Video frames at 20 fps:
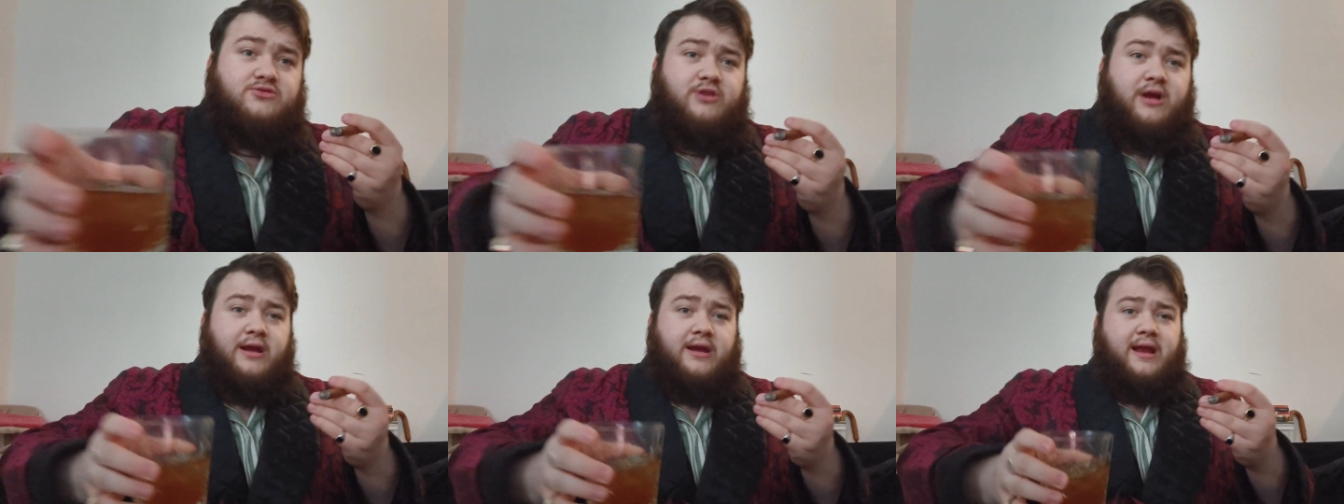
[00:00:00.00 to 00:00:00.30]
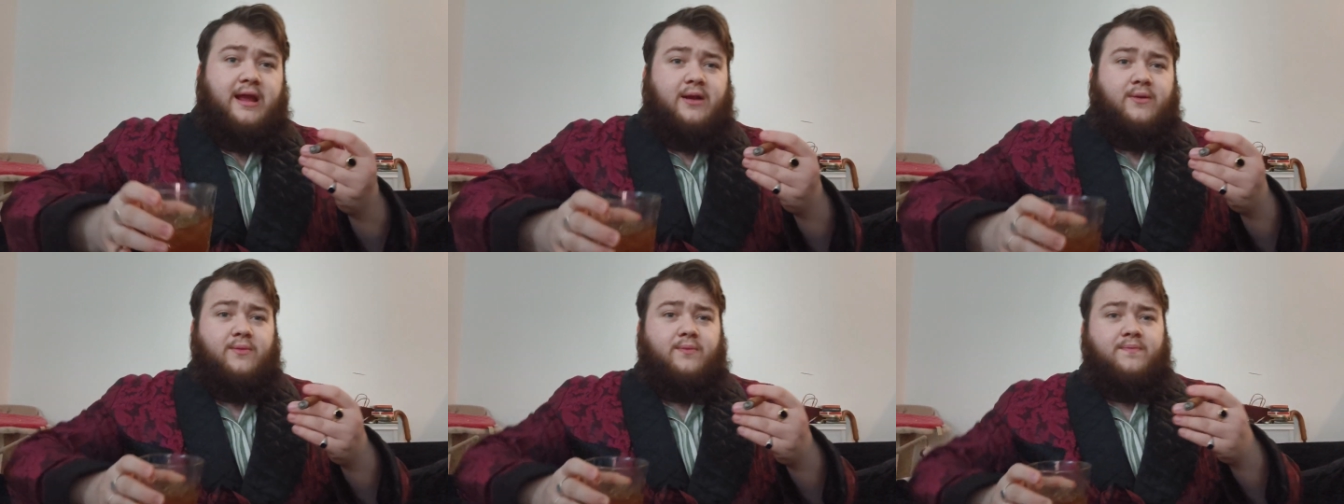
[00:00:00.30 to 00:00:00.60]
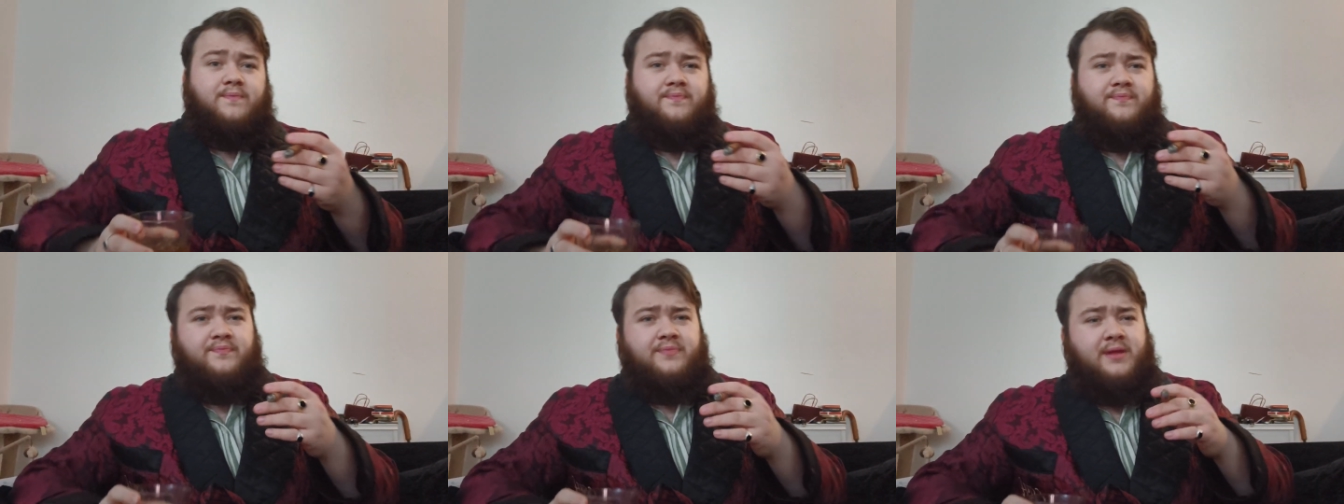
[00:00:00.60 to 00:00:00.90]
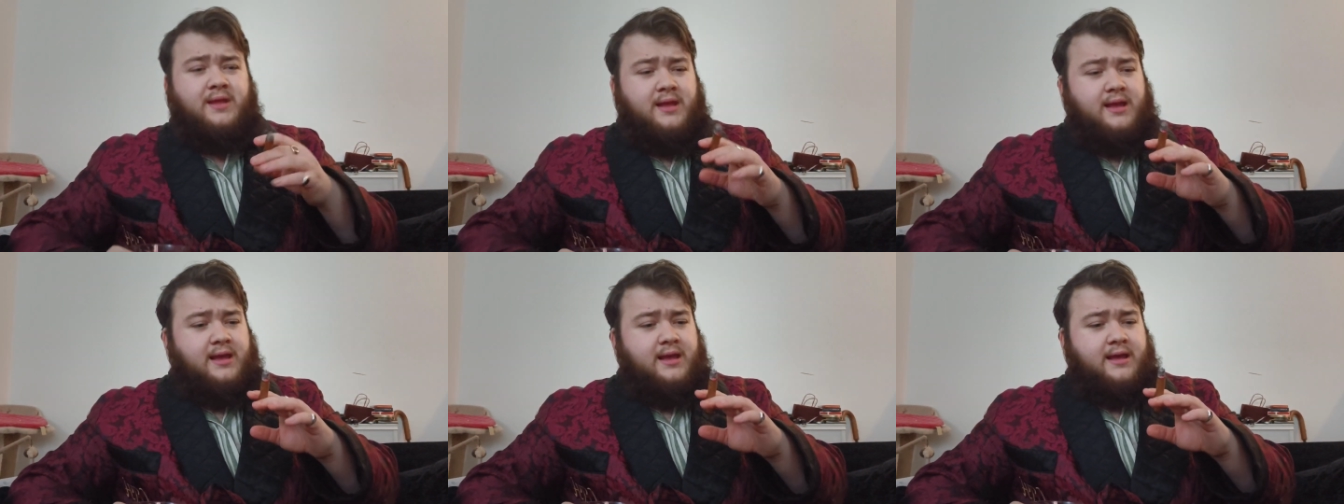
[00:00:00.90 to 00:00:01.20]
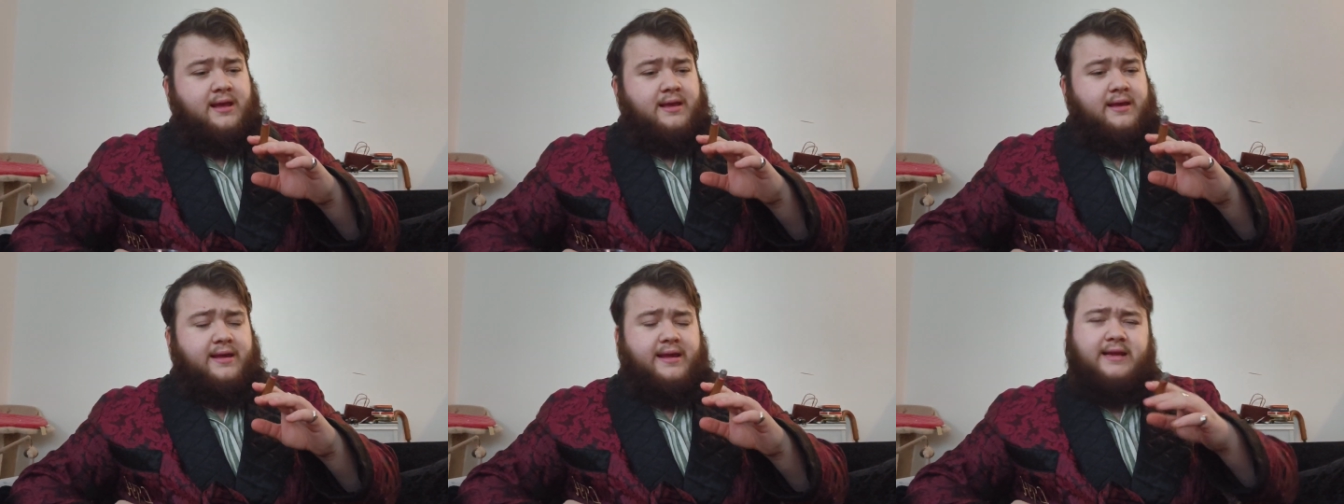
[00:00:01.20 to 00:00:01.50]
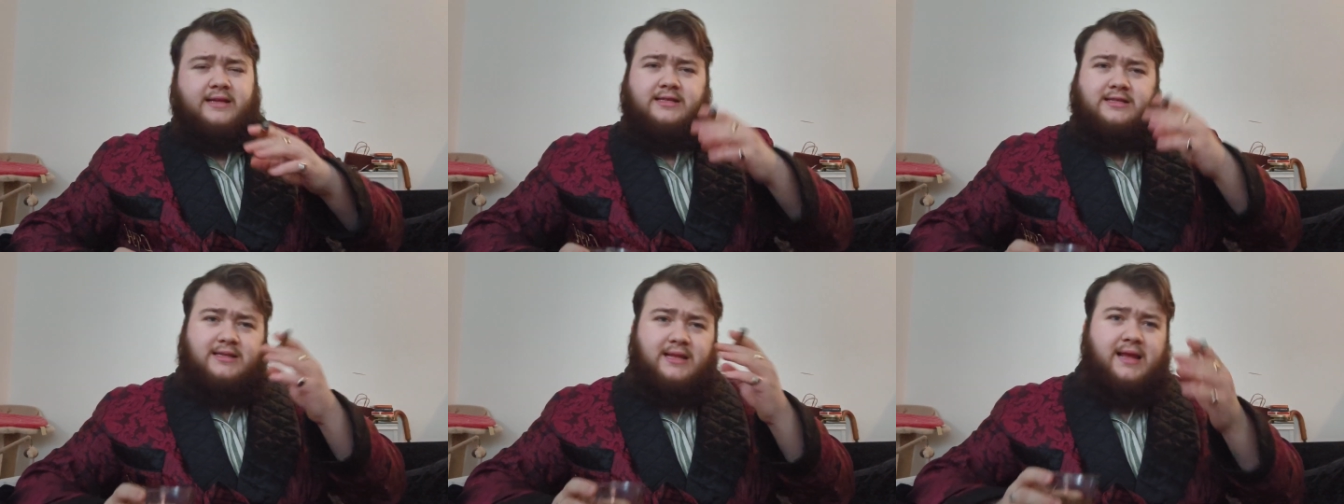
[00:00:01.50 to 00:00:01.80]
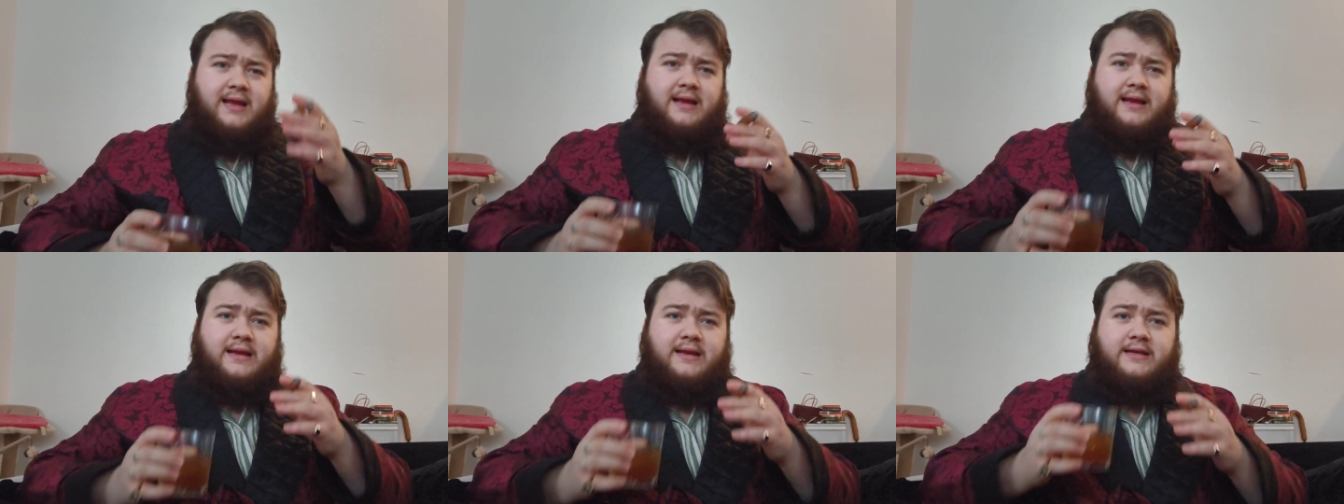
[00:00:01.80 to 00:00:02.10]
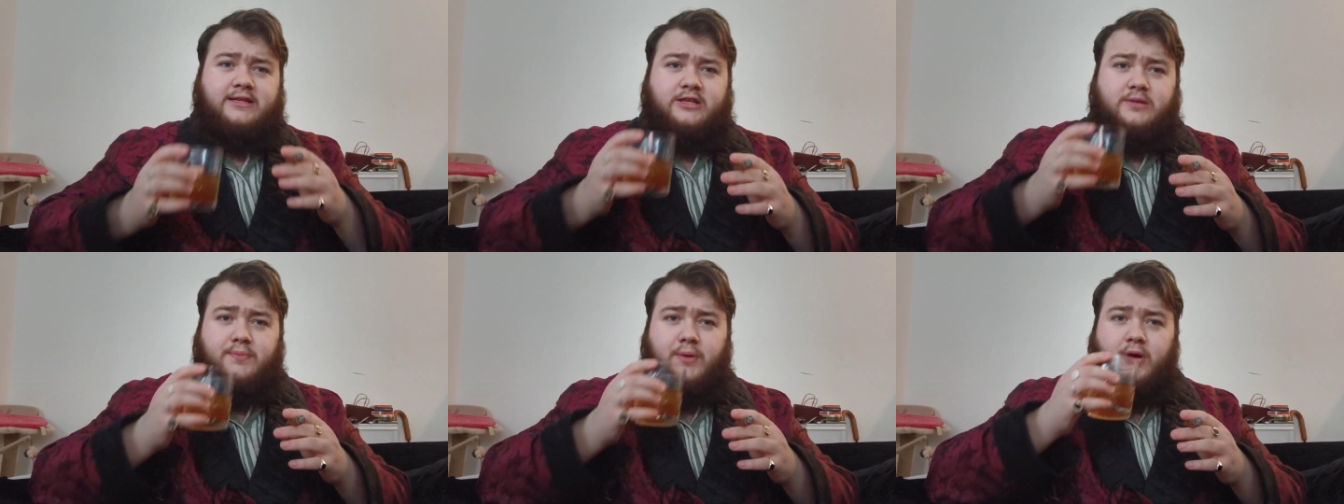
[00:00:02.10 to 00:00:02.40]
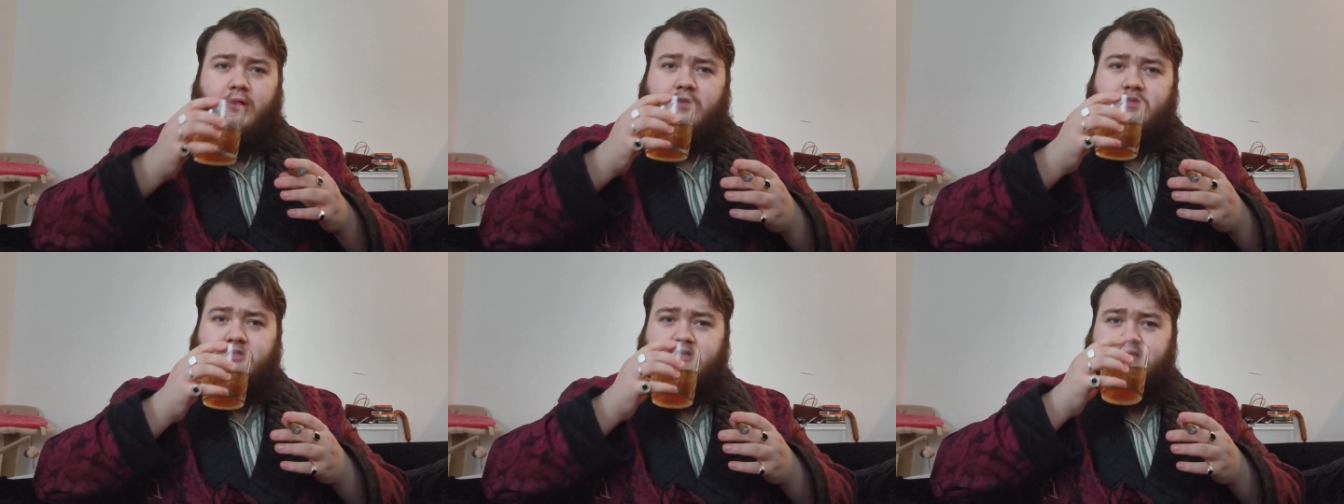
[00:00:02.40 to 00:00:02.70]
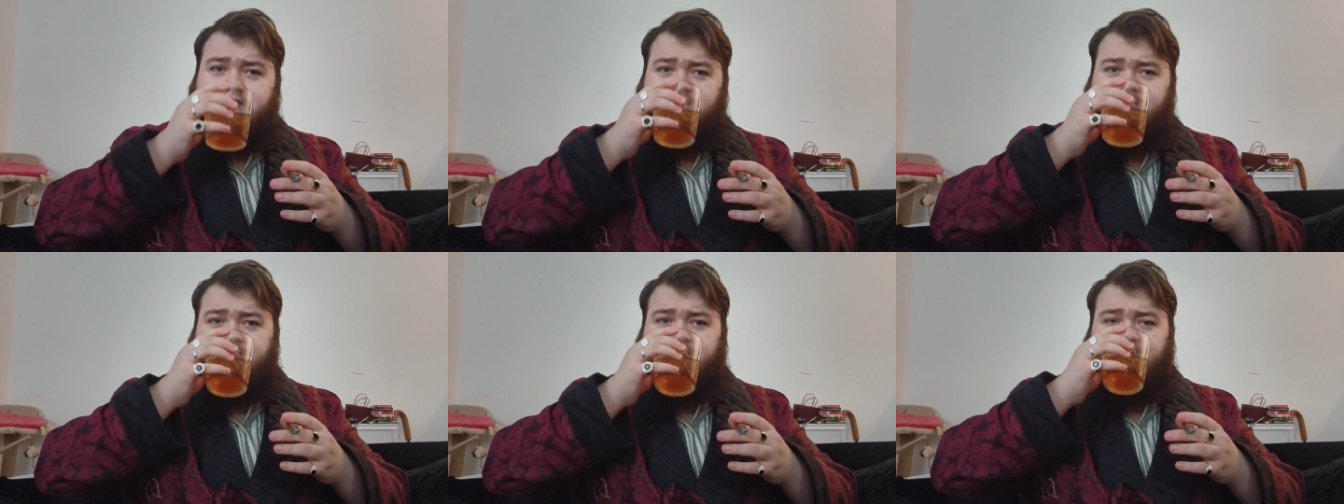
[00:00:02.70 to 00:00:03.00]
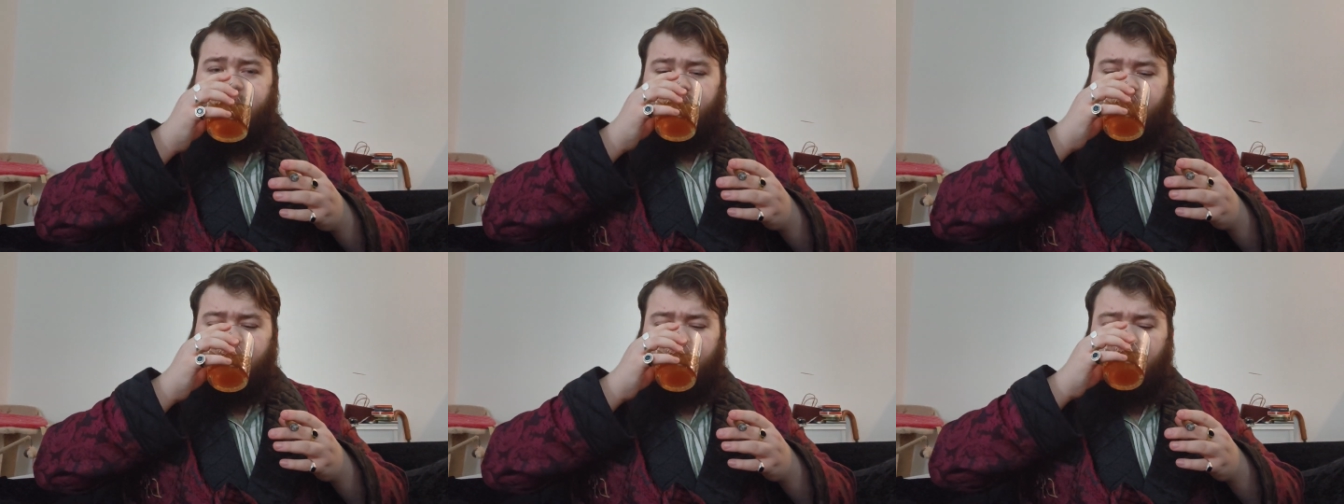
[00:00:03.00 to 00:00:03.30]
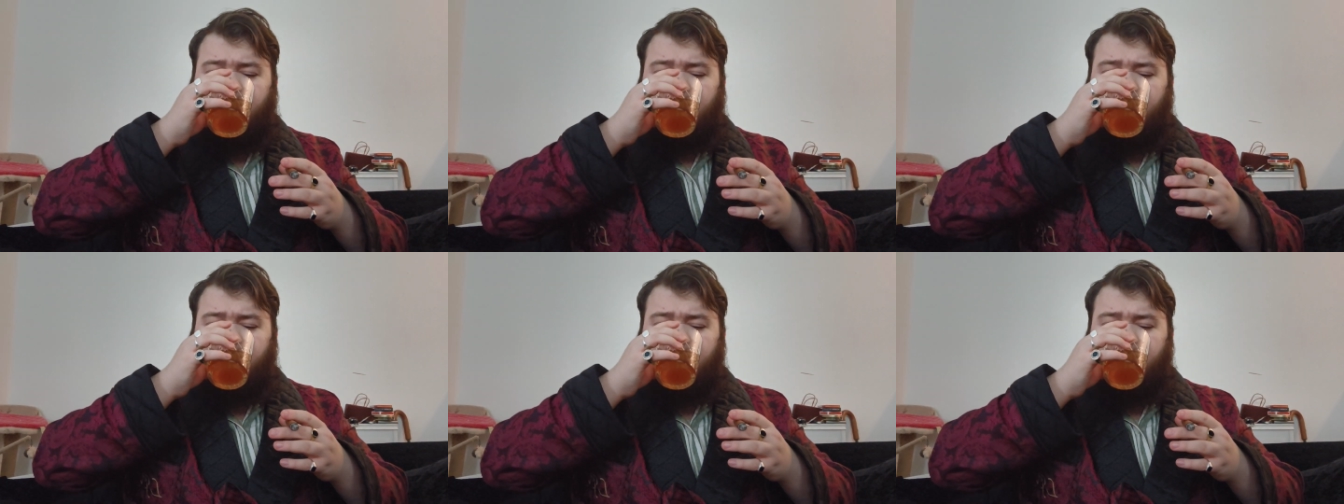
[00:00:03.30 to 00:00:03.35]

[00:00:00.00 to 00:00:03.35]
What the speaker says: right now, it's slightly disappointing to me.